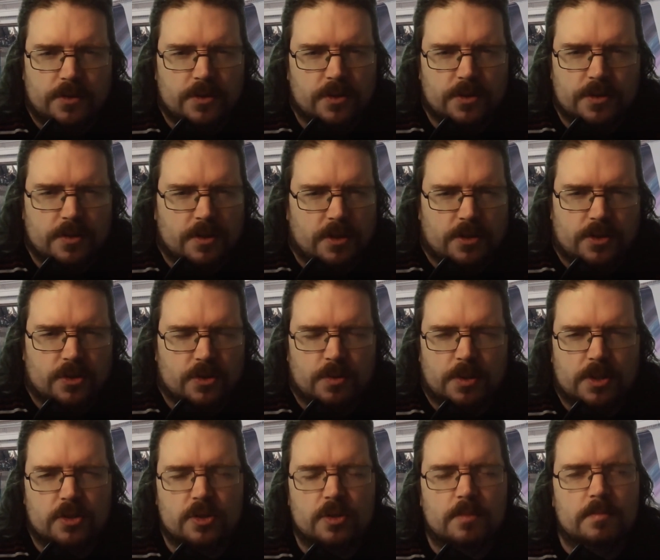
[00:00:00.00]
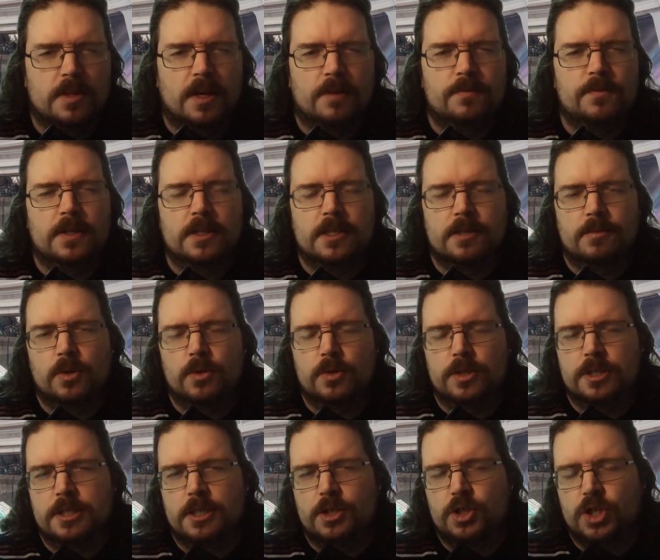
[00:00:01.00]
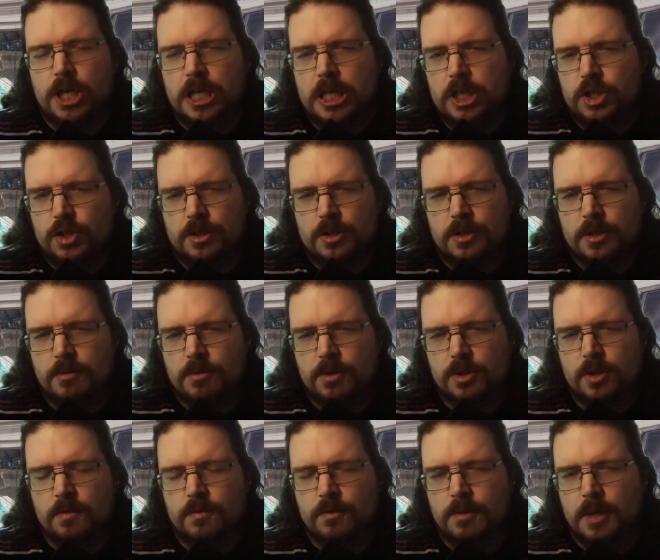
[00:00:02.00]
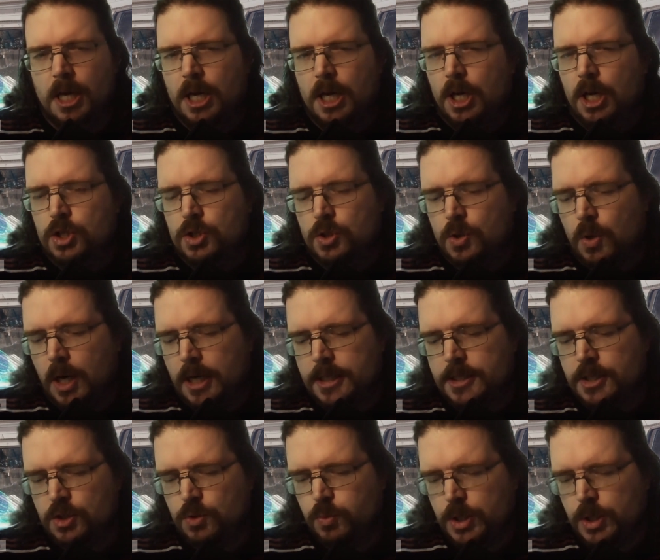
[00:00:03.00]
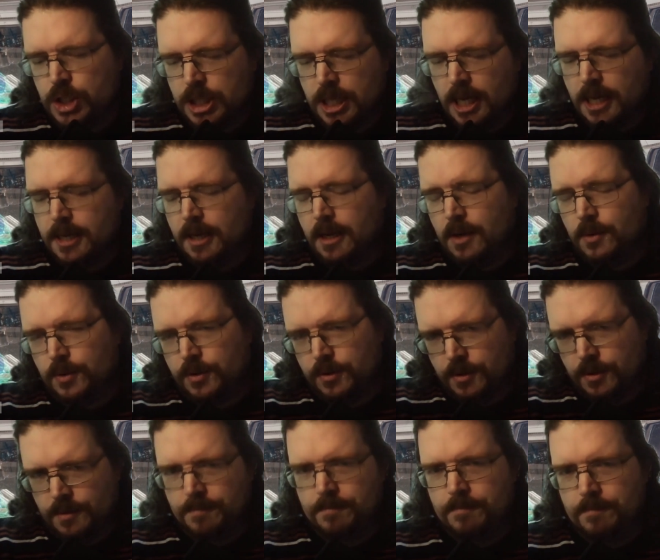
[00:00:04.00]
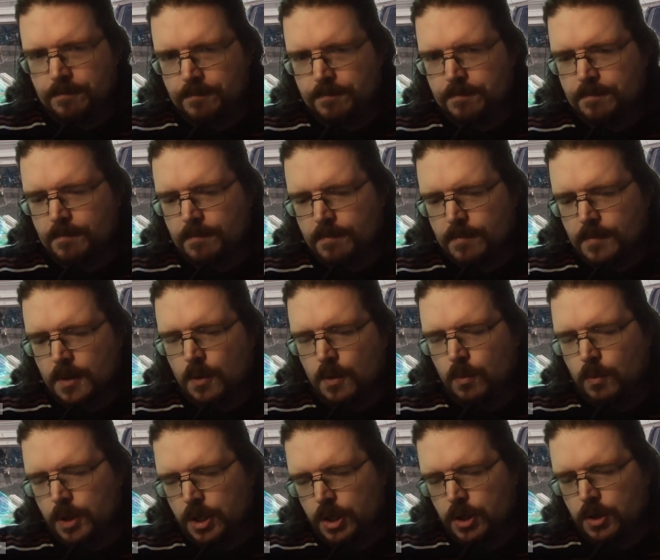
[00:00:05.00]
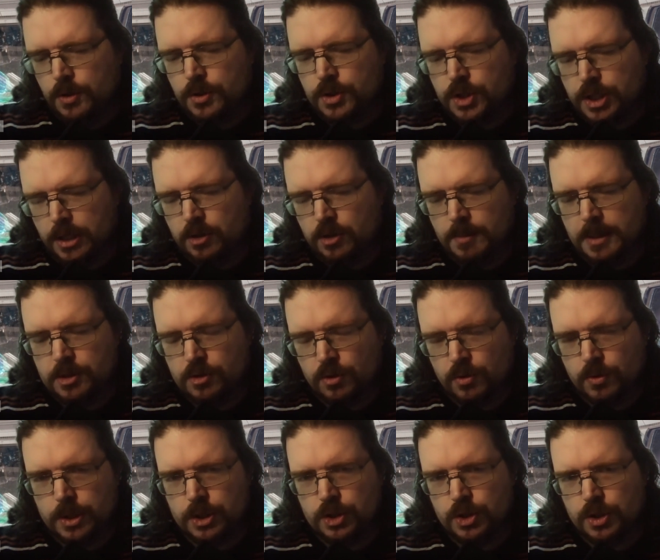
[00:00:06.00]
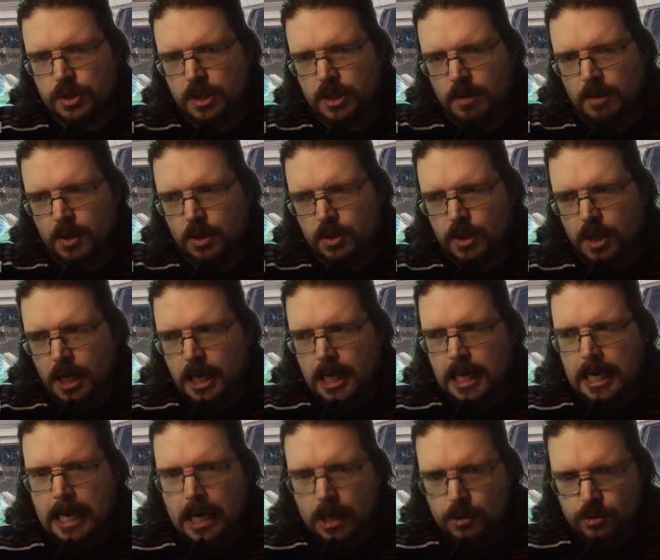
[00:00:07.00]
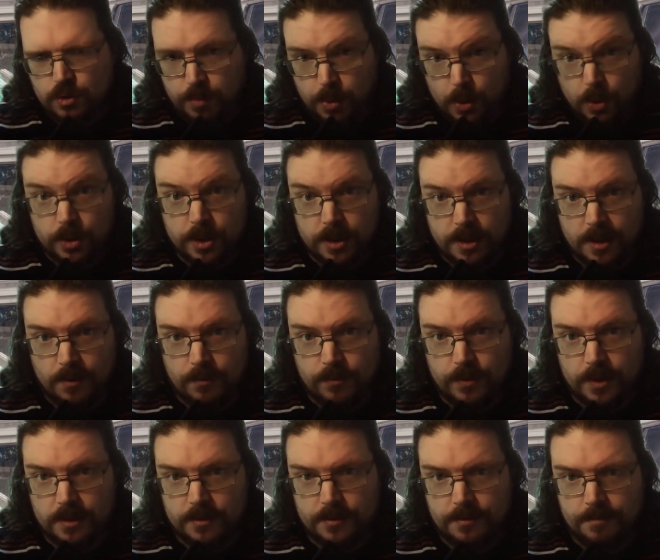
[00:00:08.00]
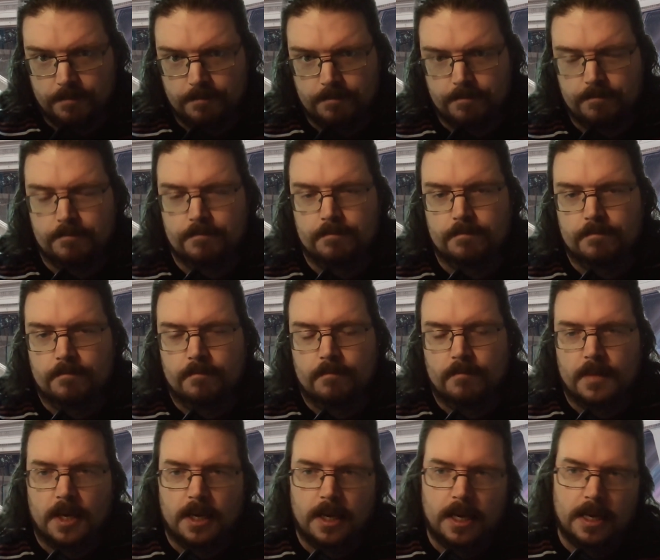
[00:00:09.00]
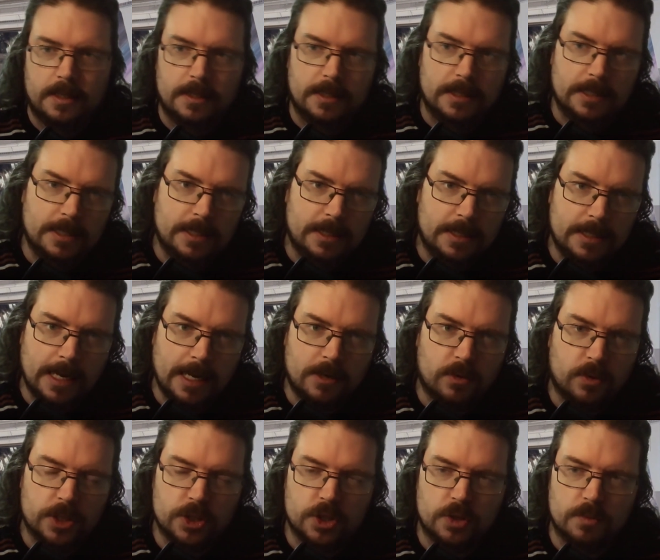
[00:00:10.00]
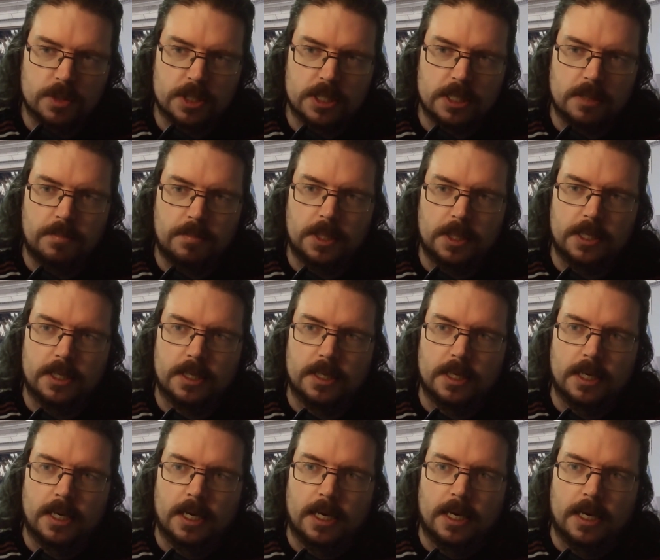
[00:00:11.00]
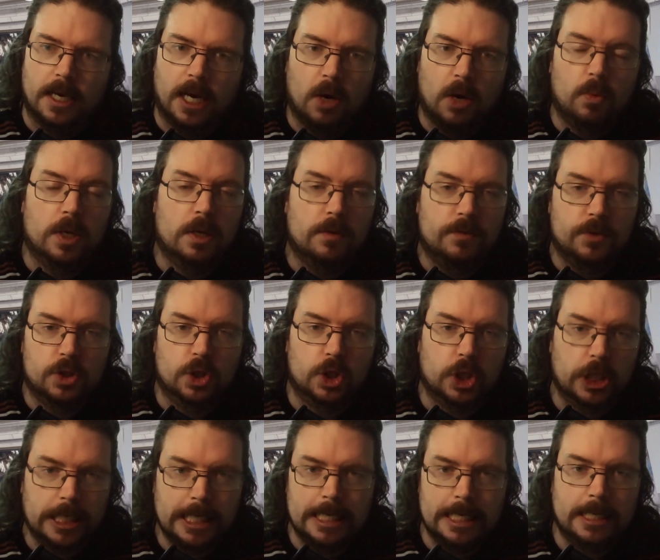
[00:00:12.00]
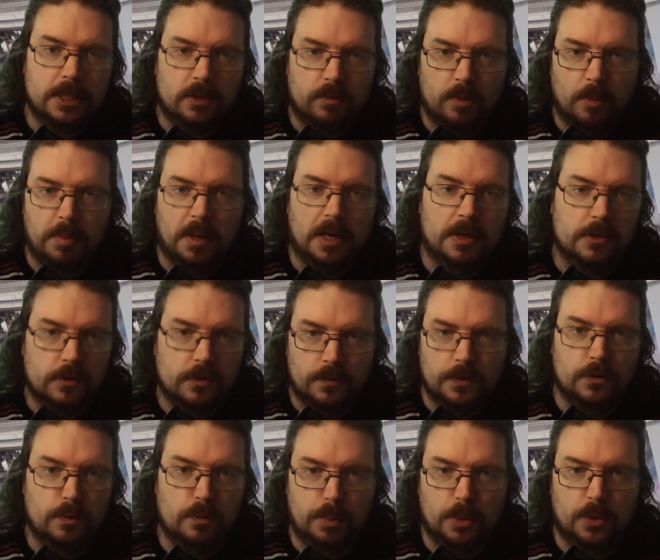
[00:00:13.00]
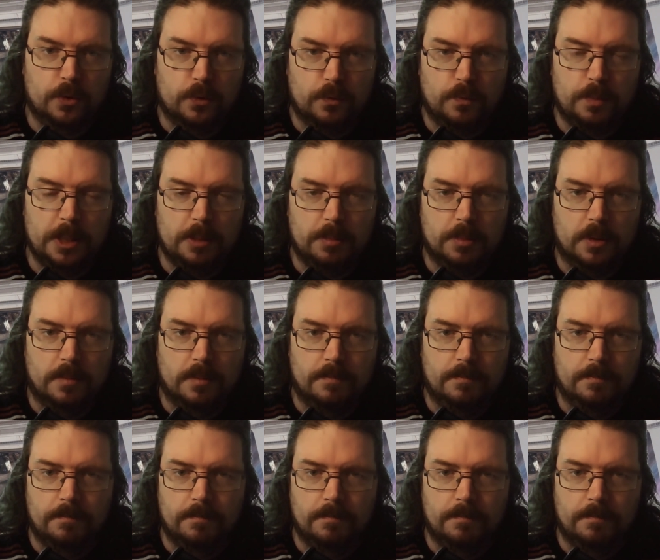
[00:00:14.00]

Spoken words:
It just wasn't something they felt they were going to see change in, or they were comfortable. So I switched that out with another psychometric question about how supported they felt. And that question was simply, how well have you done at connecting with positive and supportive people?